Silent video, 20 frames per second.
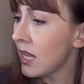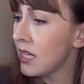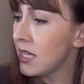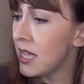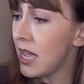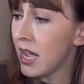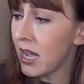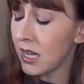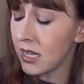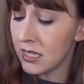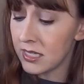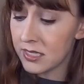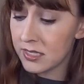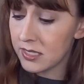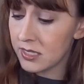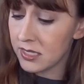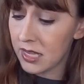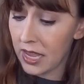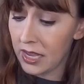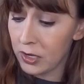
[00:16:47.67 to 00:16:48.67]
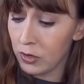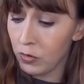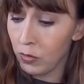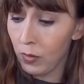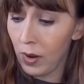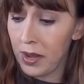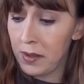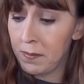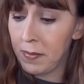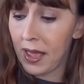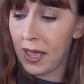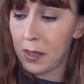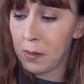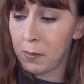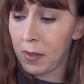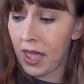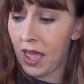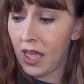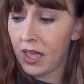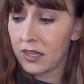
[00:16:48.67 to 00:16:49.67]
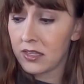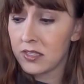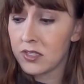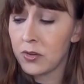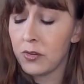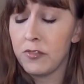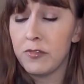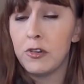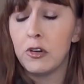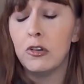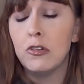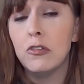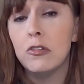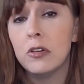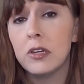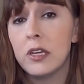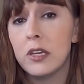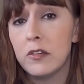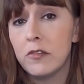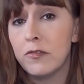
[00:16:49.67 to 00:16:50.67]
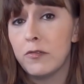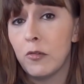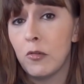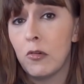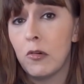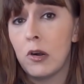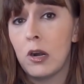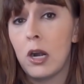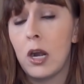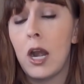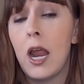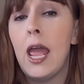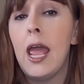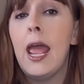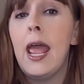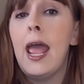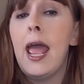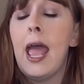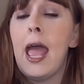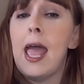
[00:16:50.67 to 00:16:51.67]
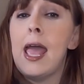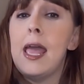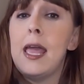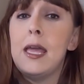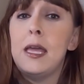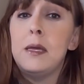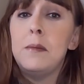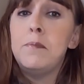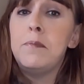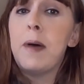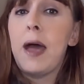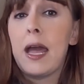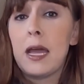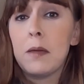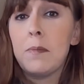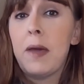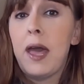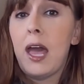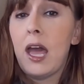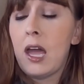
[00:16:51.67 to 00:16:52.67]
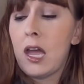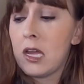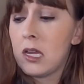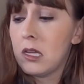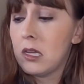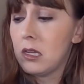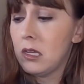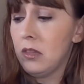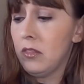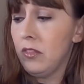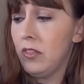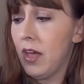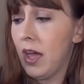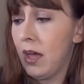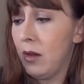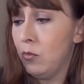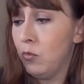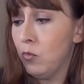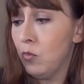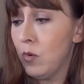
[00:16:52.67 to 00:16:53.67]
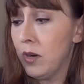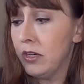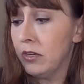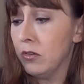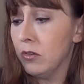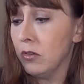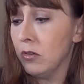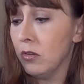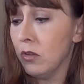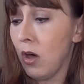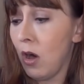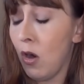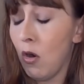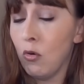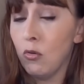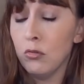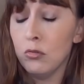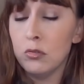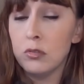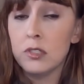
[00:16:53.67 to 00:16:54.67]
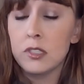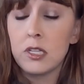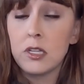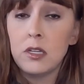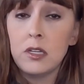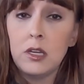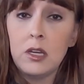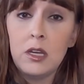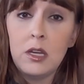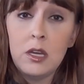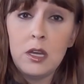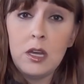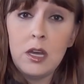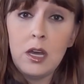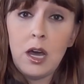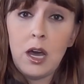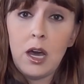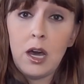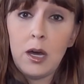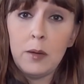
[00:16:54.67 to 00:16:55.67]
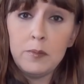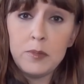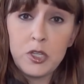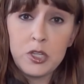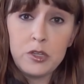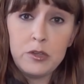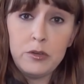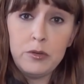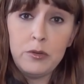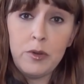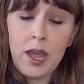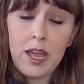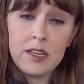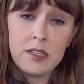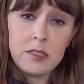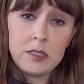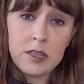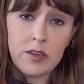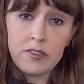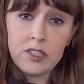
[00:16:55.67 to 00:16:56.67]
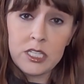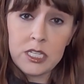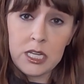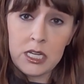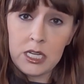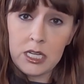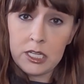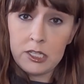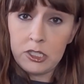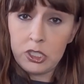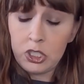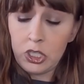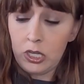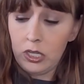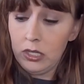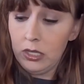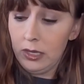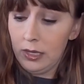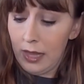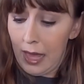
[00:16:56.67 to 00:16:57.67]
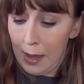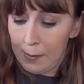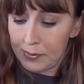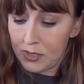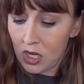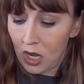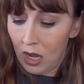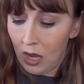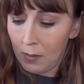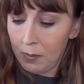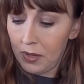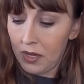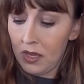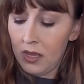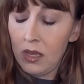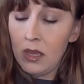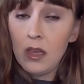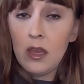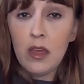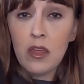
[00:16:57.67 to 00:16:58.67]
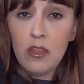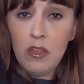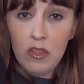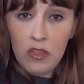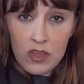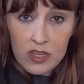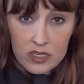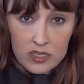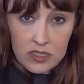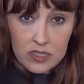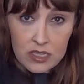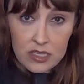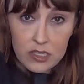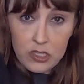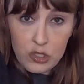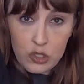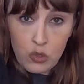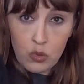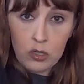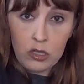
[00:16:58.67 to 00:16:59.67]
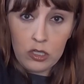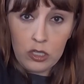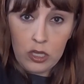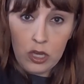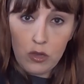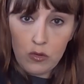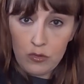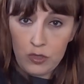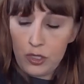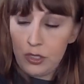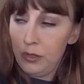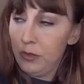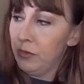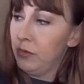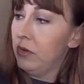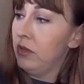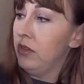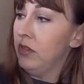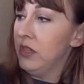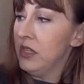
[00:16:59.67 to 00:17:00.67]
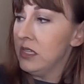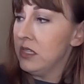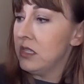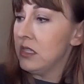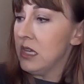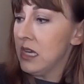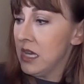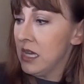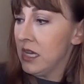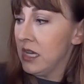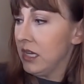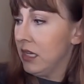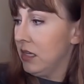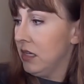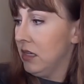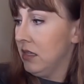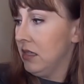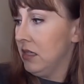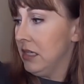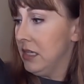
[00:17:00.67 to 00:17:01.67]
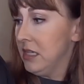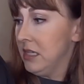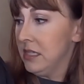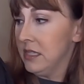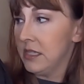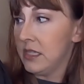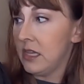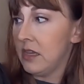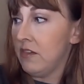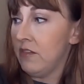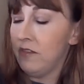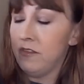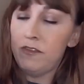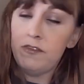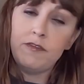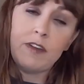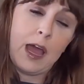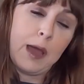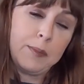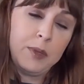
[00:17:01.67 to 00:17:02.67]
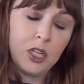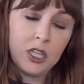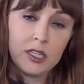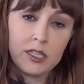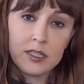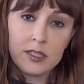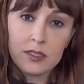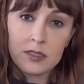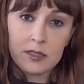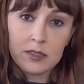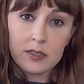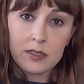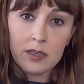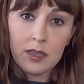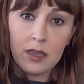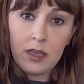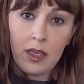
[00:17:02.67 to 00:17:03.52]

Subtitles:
yeah, it's a great backpack. So if you're looking for a backpack that will hold up to a 17-inch laptop, this is your go-to. This thing is fabulous.